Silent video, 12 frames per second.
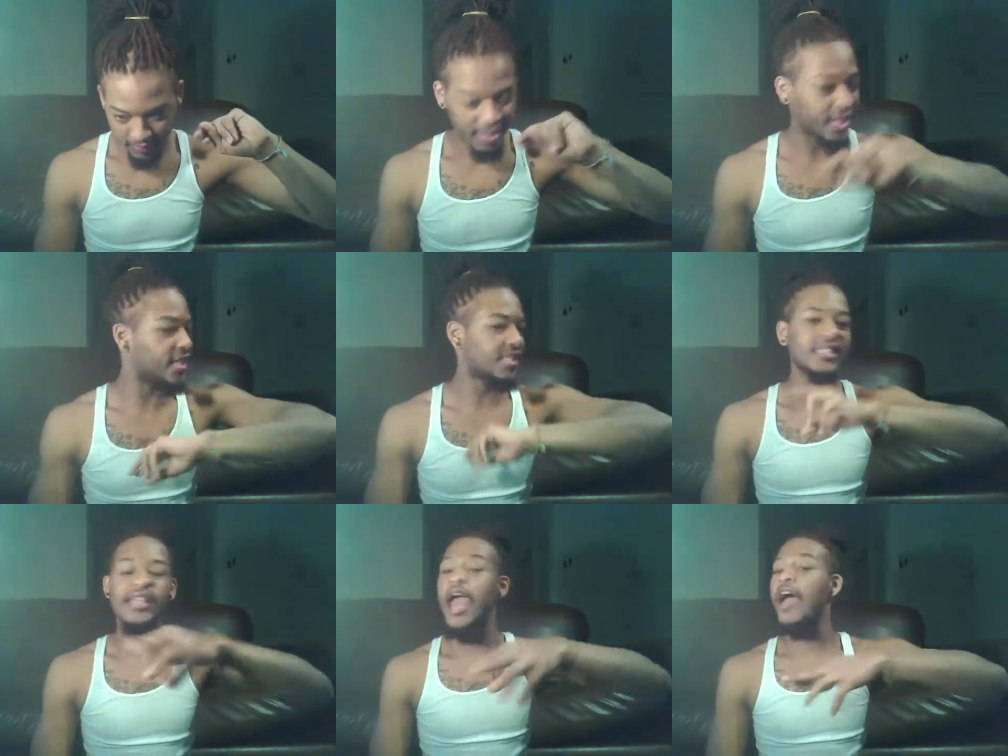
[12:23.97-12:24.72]
and
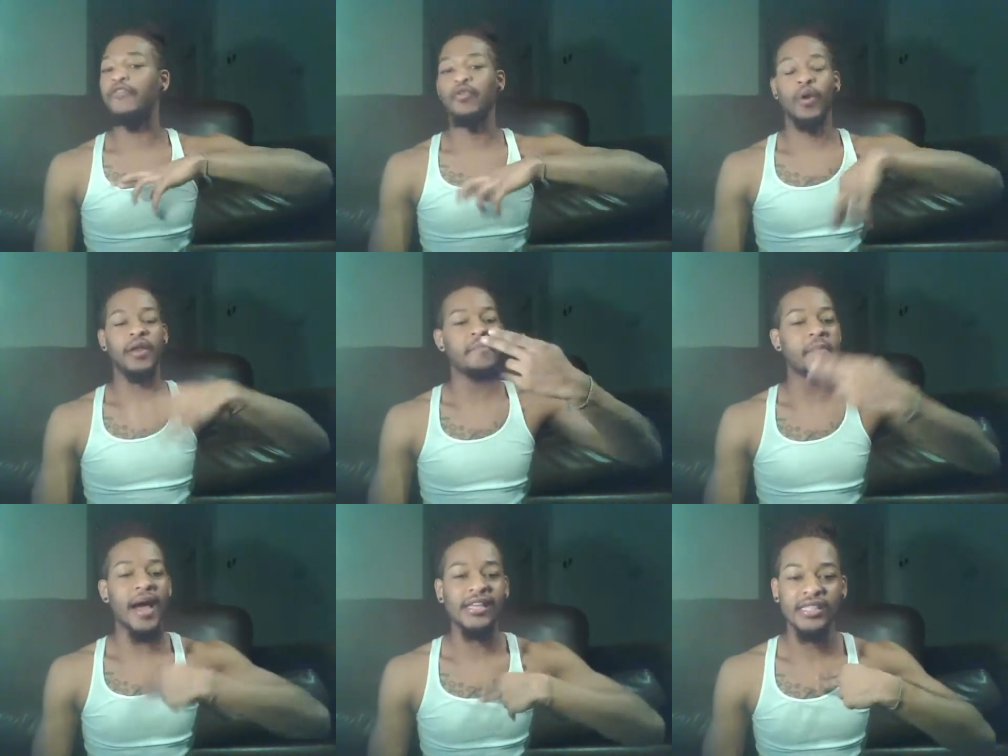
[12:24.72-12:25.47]
this is
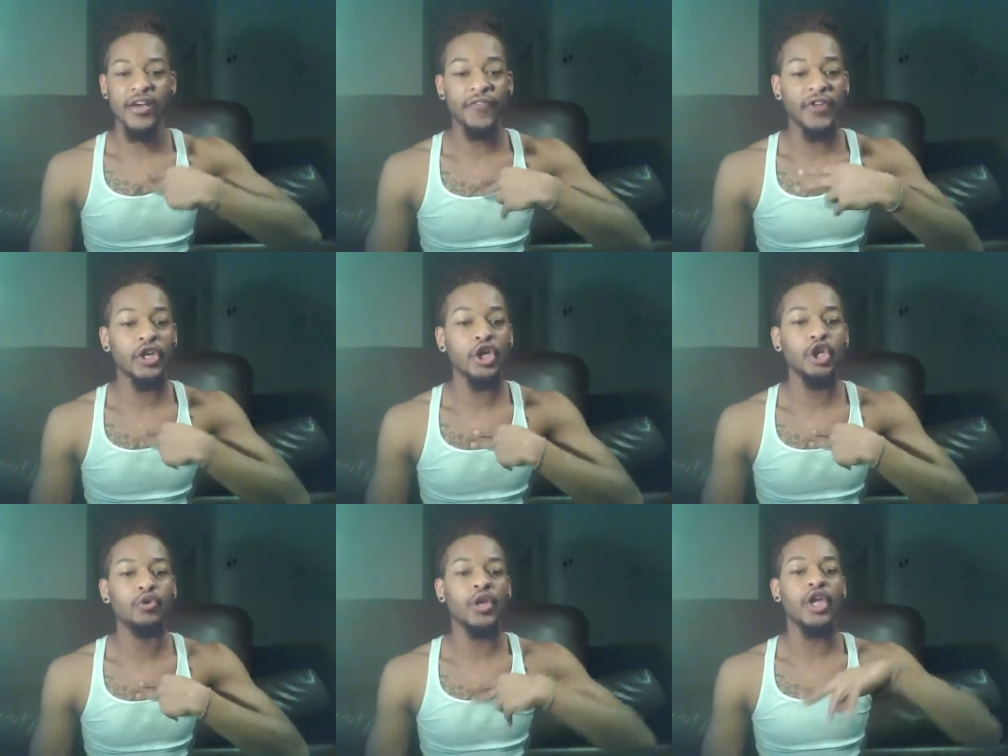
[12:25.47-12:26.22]
everyone, myself
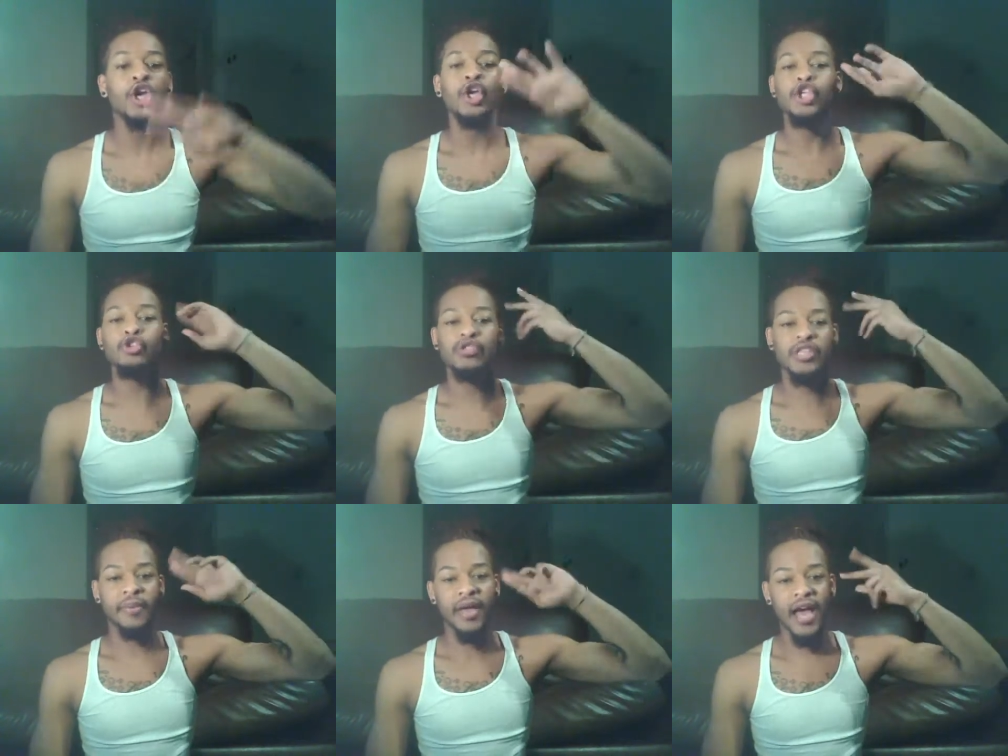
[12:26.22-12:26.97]
included, you
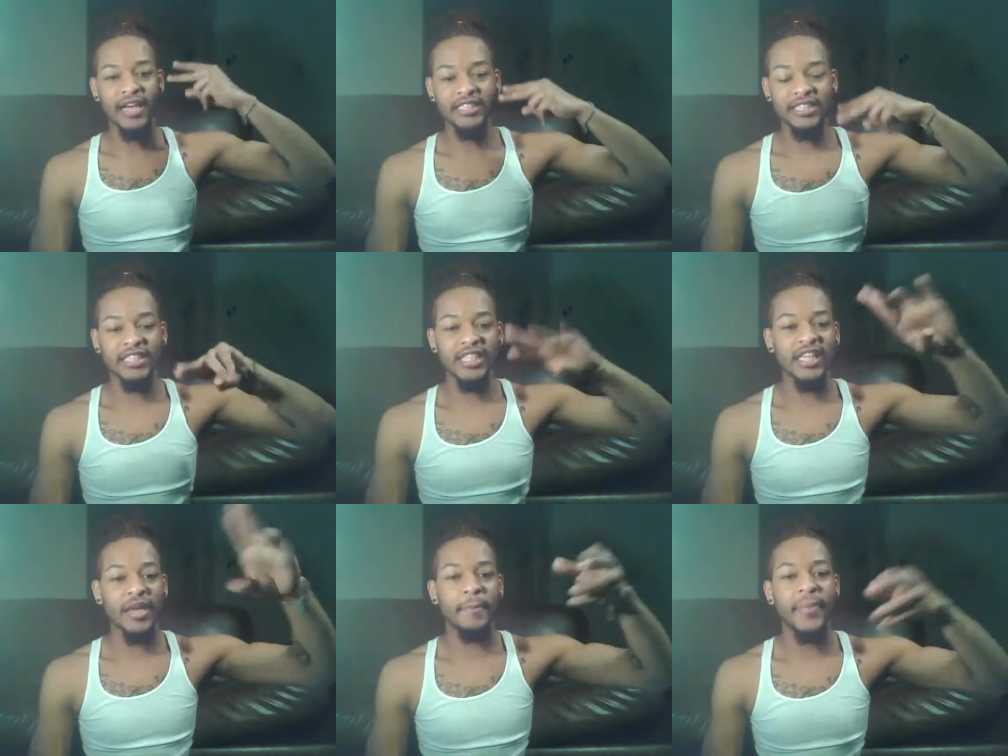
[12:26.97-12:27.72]

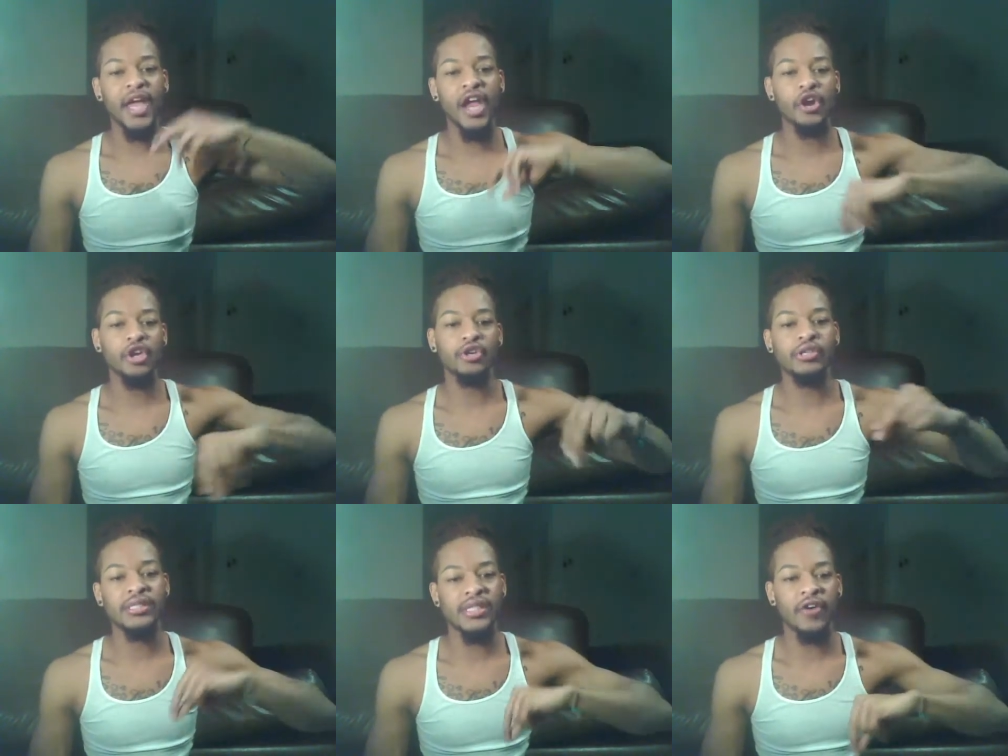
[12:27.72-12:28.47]
subconsciously compare
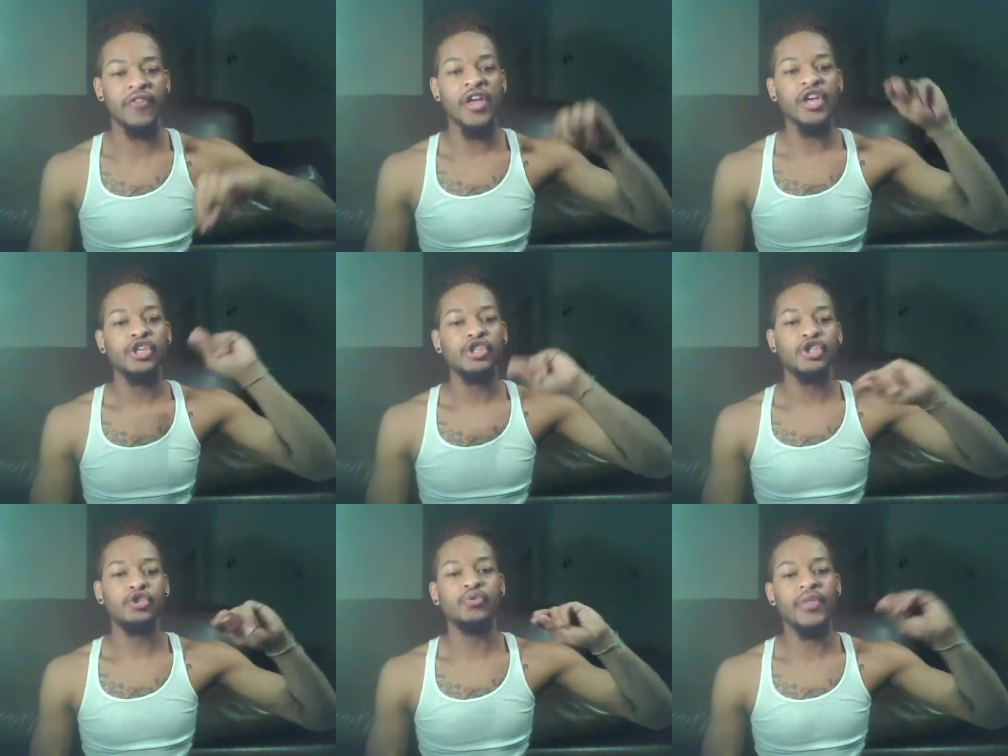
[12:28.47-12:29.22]
yourself
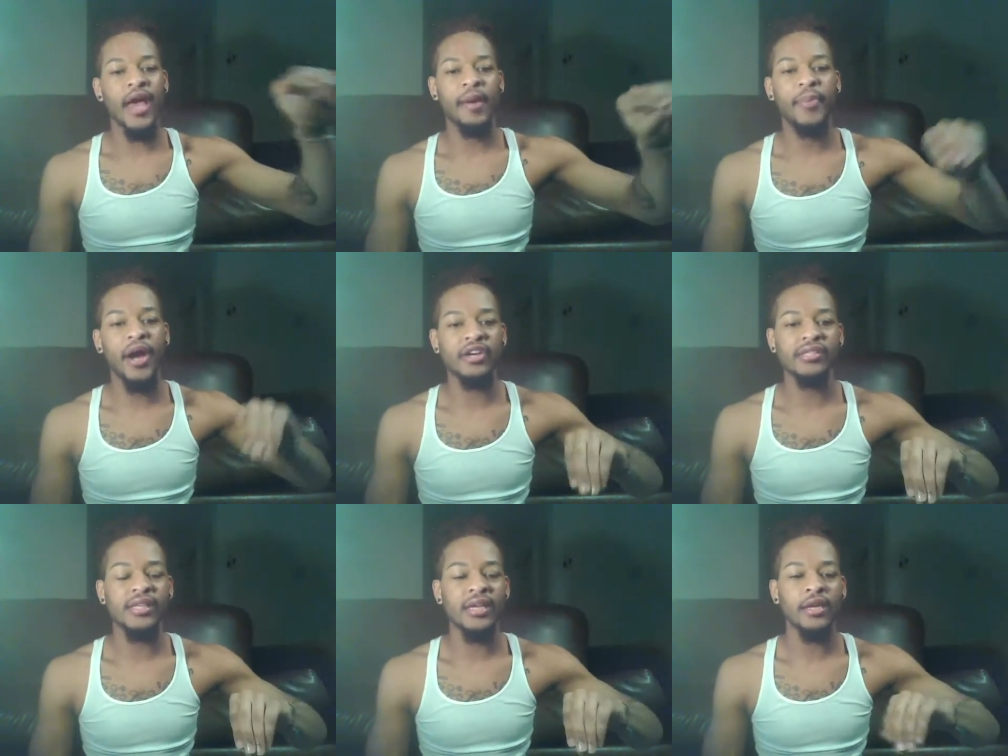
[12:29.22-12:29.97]
to that
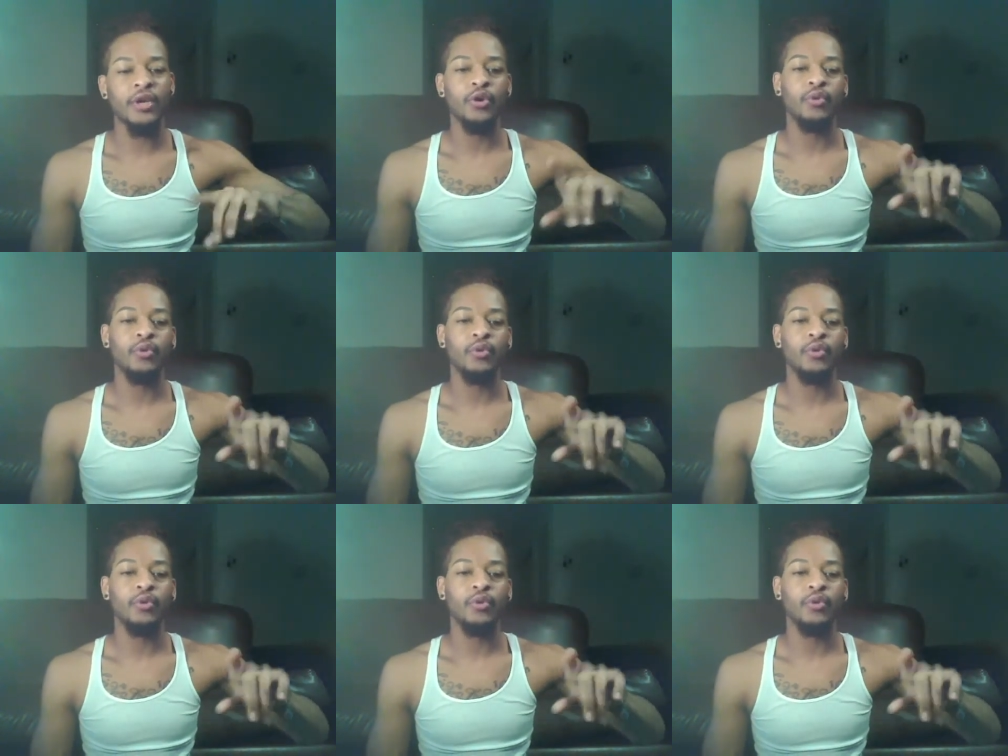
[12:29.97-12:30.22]
person.